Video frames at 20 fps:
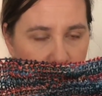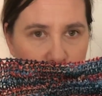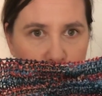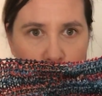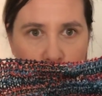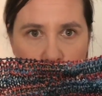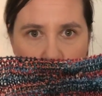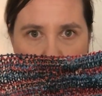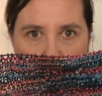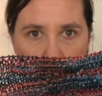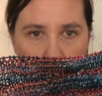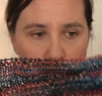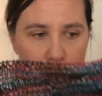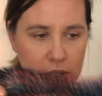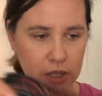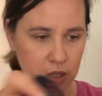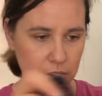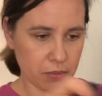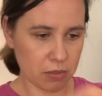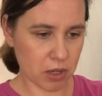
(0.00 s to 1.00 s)
for
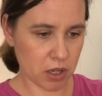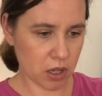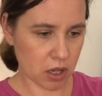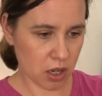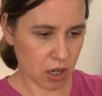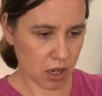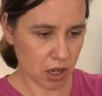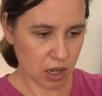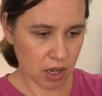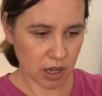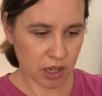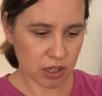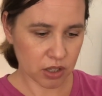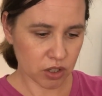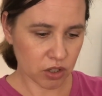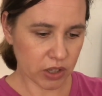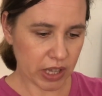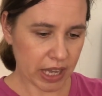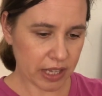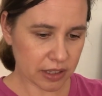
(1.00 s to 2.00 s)
autumn.
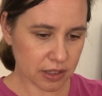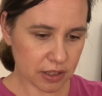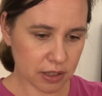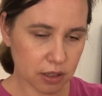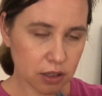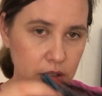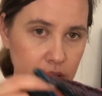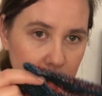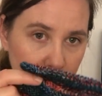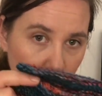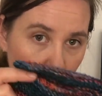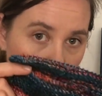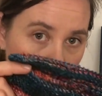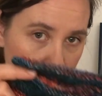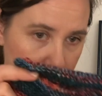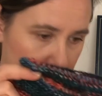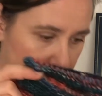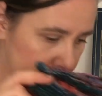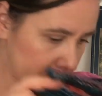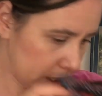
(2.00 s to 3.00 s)
So that's on my